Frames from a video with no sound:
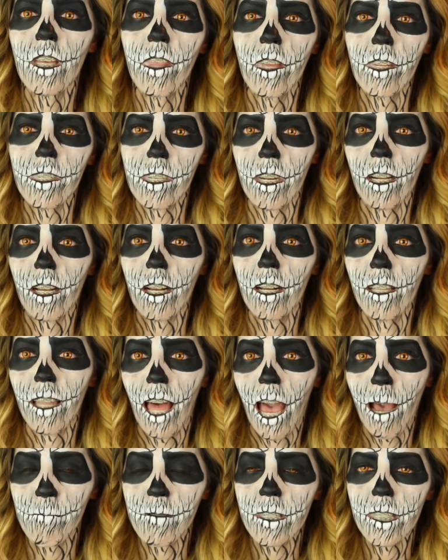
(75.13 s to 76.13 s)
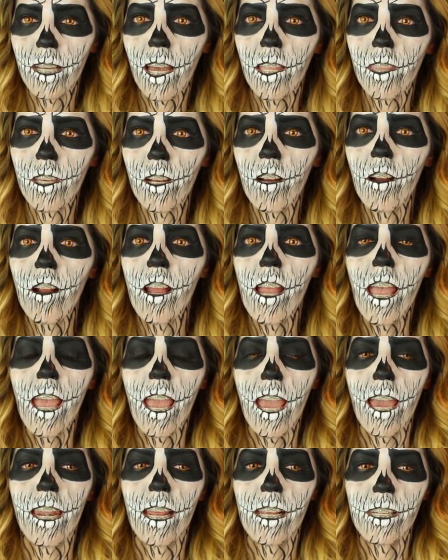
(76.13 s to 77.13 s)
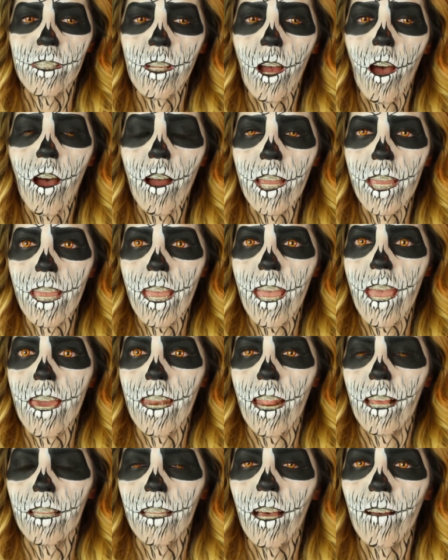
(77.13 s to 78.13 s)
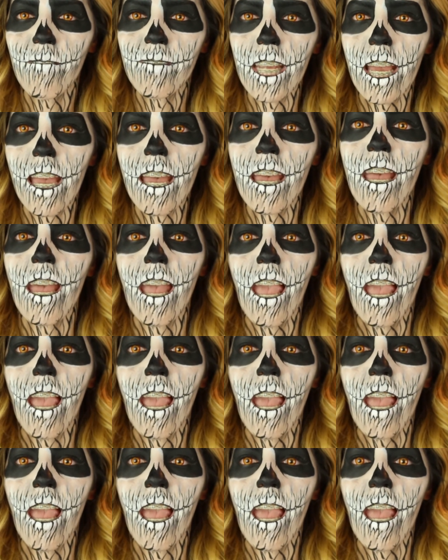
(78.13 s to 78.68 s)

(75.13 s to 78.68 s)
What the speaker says: They did a collab together, and I saw it and I loved it.